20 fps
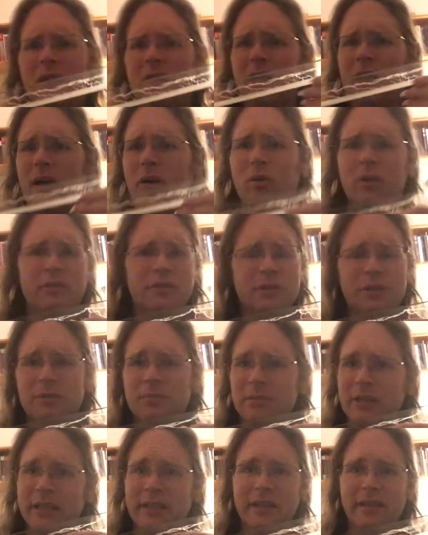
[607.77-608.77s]

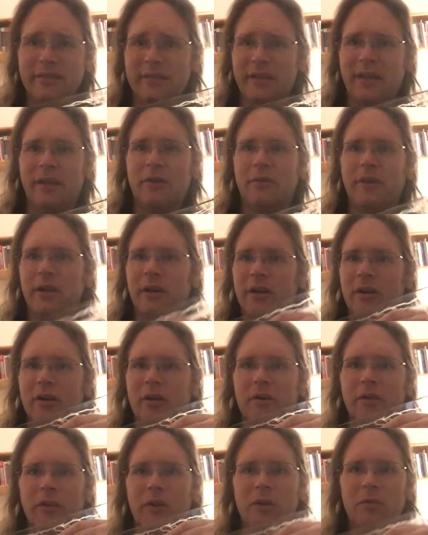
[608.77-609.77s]
however, like I said,
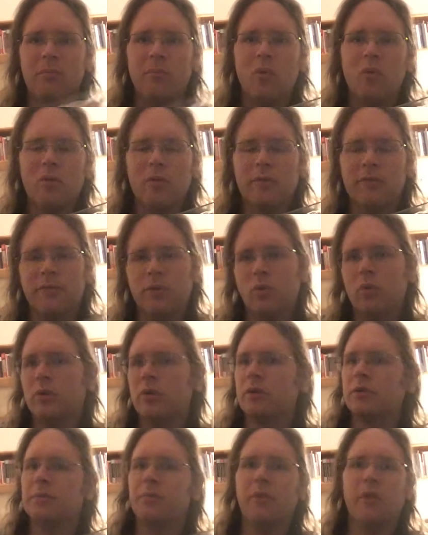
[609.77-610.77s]
they're, they're more
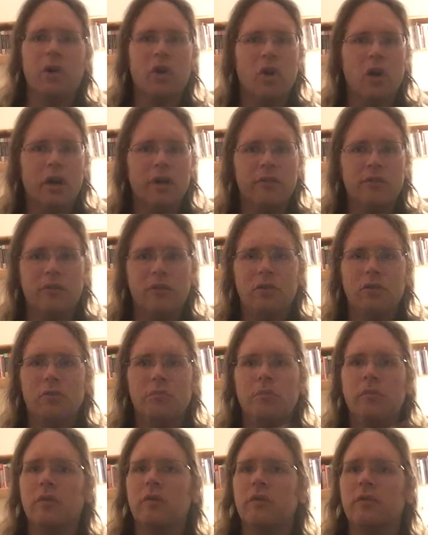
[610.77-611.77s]
for the
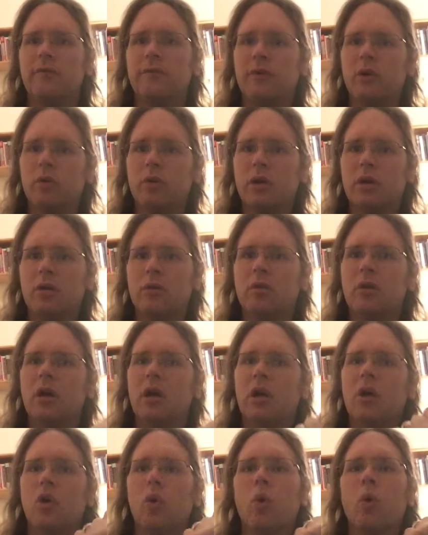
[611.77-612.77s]
costume, photo,
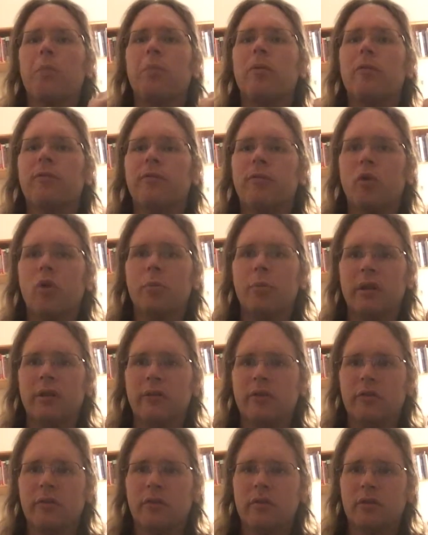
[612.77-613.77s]
or
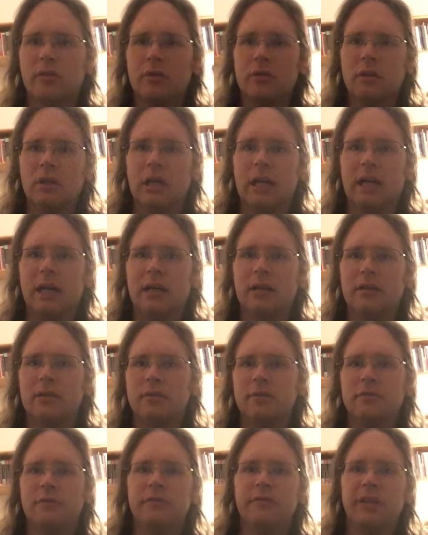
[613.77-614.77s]
performance uh,
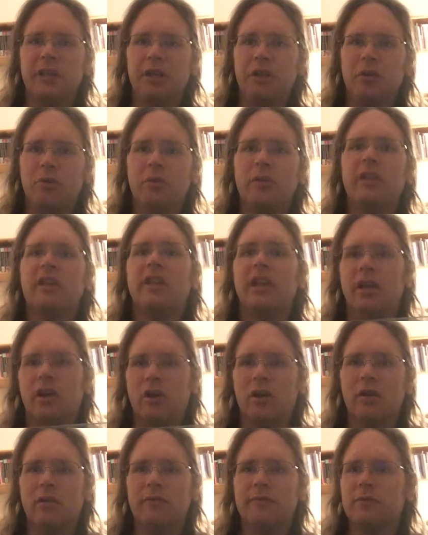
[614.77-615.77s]
venue than they
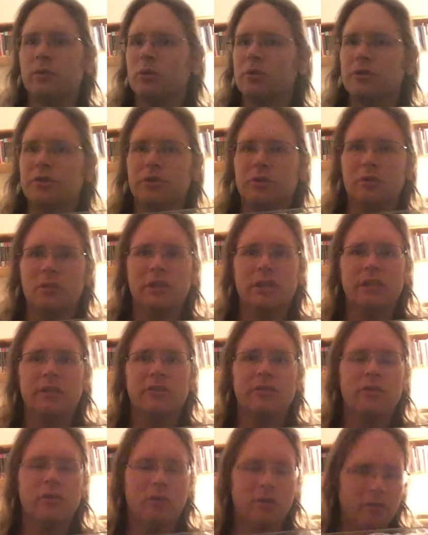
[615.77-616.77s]
are for dueling.
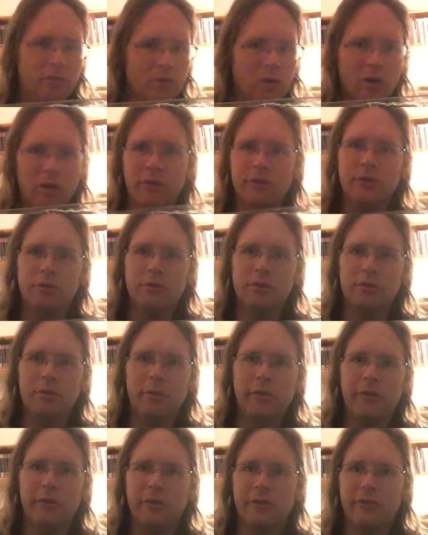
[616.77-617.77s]
So if all you do
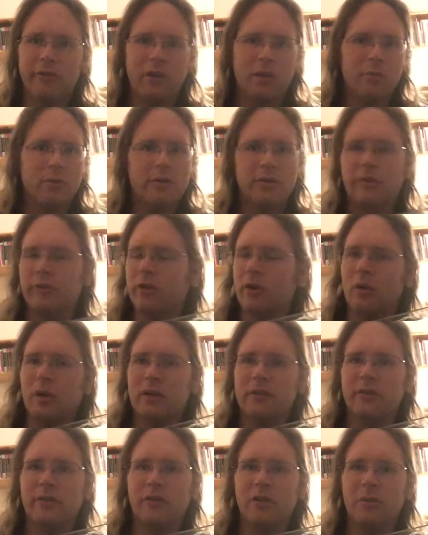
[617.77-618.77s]
with your saber is go
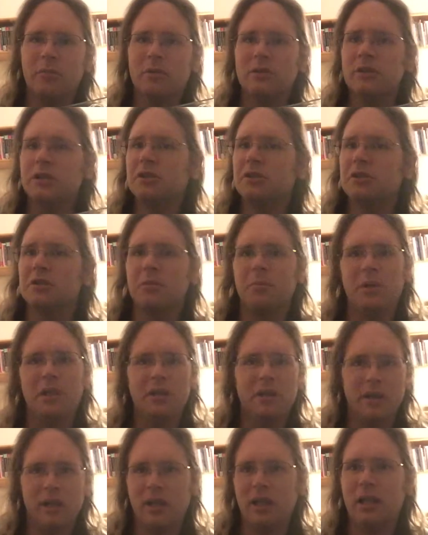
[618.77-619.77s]
out to Saber Legion and
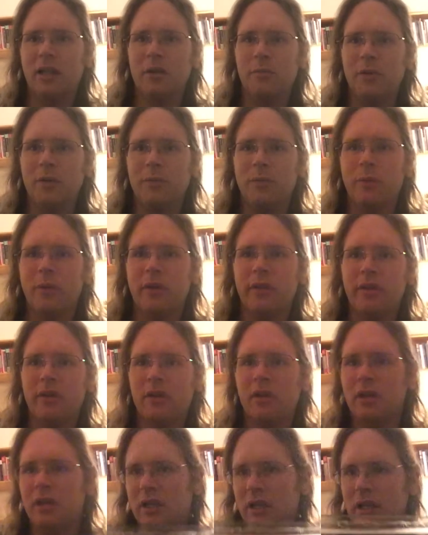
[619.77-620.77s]
beat the hell out of people with
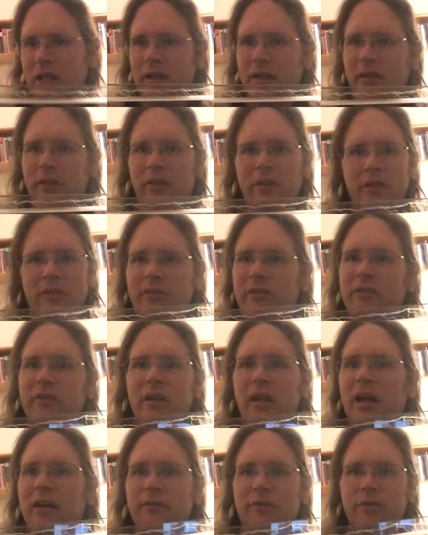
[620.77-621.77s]
it, this is
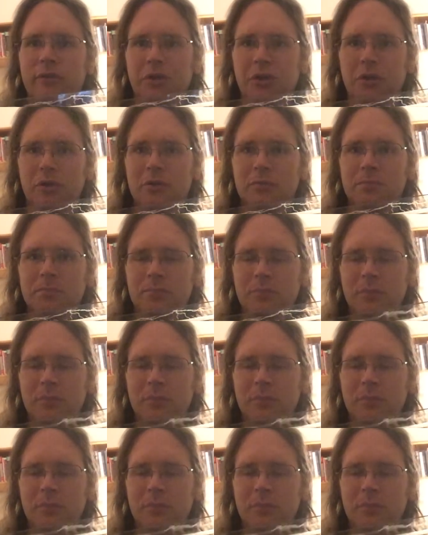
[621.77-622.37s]
not for you.